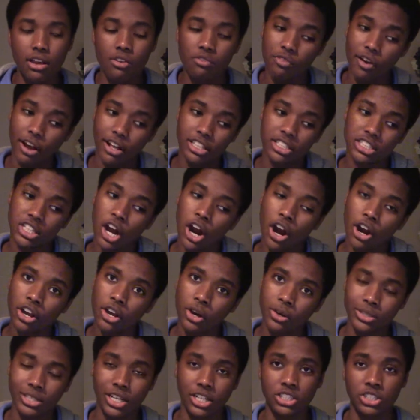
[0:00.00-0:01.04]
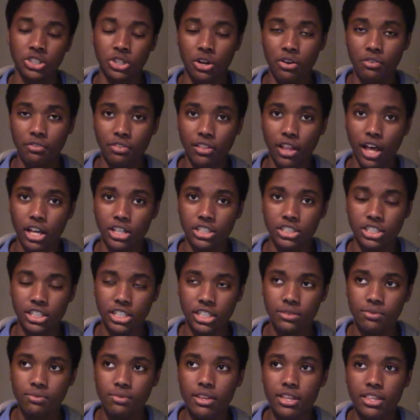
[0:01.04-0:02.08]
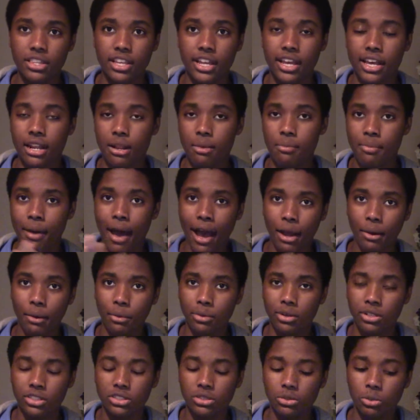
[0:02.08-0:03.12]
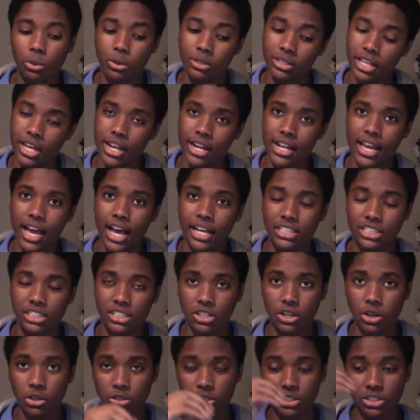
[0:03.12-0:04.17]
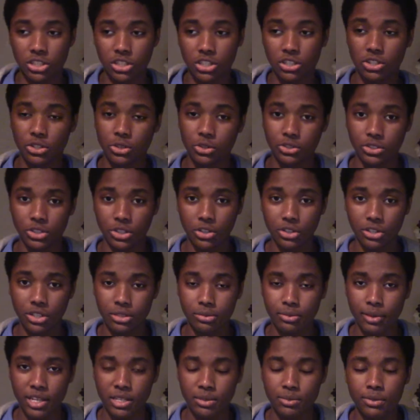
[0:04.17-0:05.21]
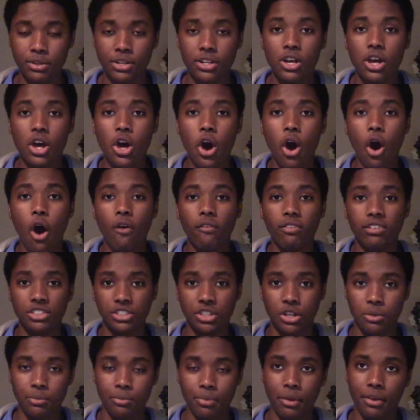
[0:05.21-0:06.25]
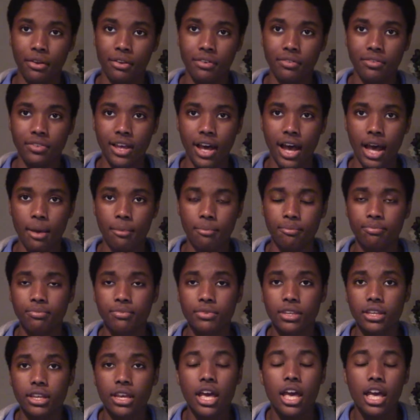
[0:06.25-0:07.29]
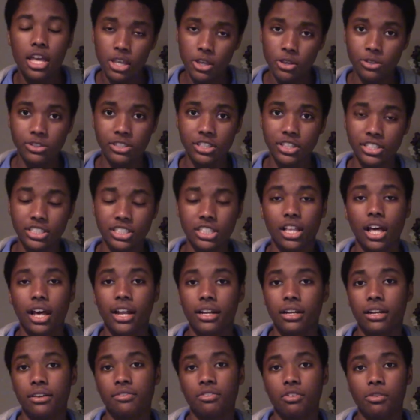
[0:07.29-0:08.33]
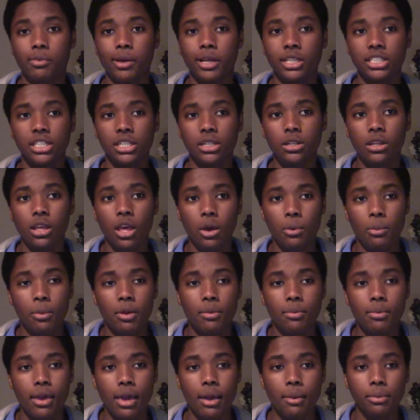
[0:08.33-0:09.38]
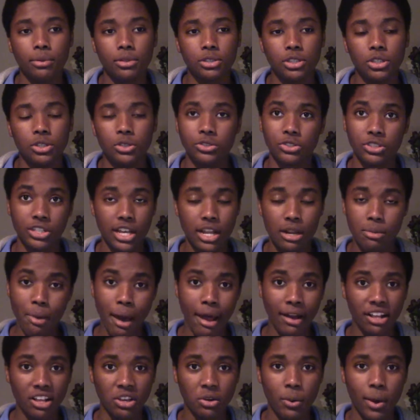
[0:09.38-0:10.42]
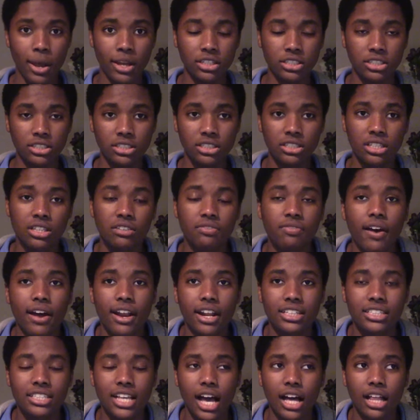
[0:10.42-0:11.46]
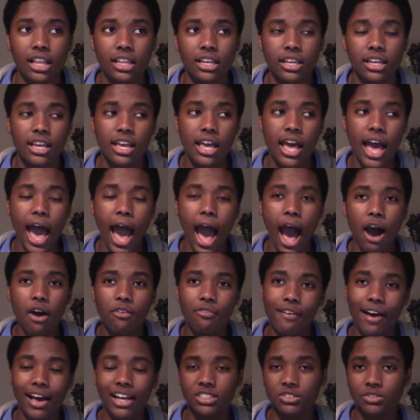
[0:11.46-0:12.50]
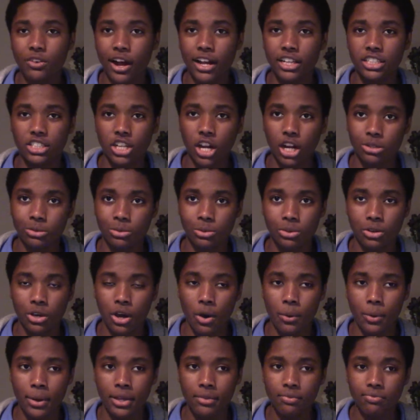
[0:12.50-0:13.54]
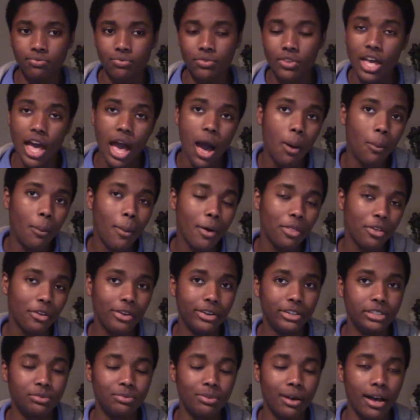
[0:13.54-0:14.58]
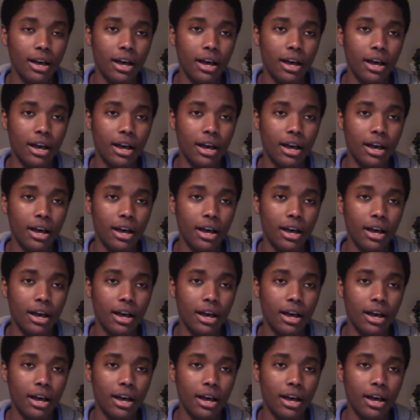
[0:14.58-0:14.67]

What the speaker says: Ryan's car goes at a certain velocity to hit him backwards, while Danny goes to a certain displacement over a certain period of time. Using this lot of information, we'd be able to use kinematic equations to find exactly how fast Ryan's car is going, and whether he was